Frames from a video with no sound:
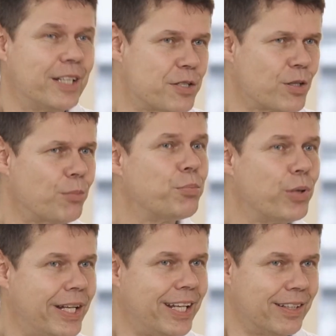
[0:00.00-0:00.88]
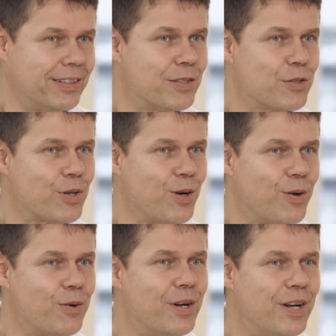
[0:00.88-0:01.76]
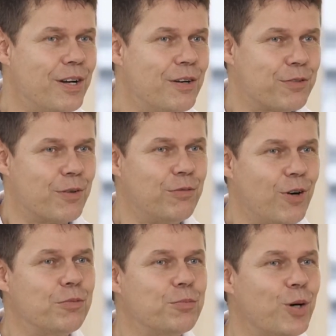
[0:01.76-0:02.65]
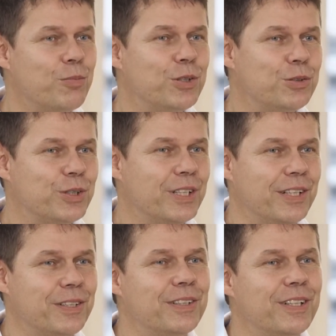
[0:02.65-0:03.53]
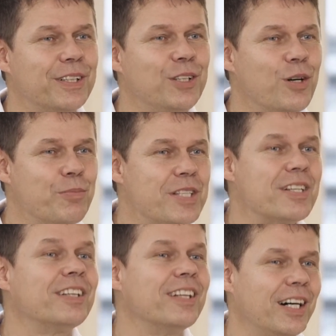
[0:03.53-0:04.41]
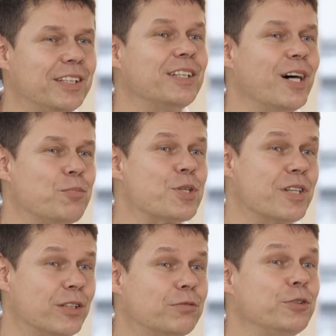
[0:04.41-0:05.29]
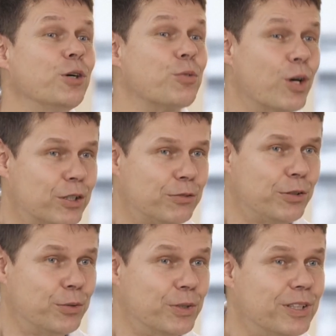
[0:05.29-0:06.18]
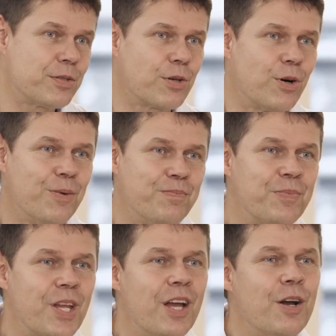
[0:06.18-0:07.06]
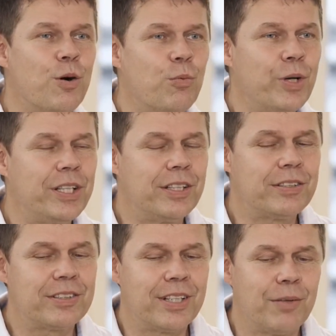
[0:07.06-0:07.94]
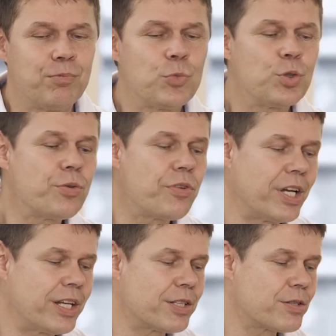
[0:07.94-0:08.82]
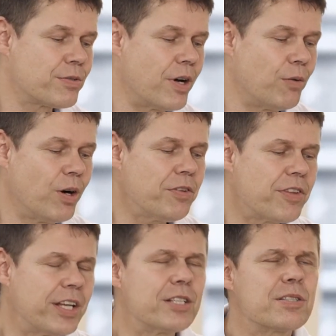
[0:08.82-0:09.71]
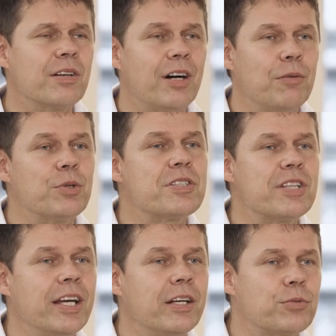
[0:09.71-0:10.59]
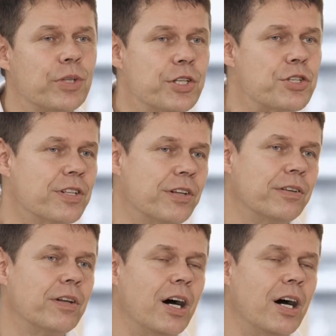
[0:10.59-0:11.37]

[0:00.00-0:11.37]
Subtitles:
they stopped playing. So from one moment to another, you are missing 99% of your rocket fuel. So we did two things. One thing is, I would say, a traditional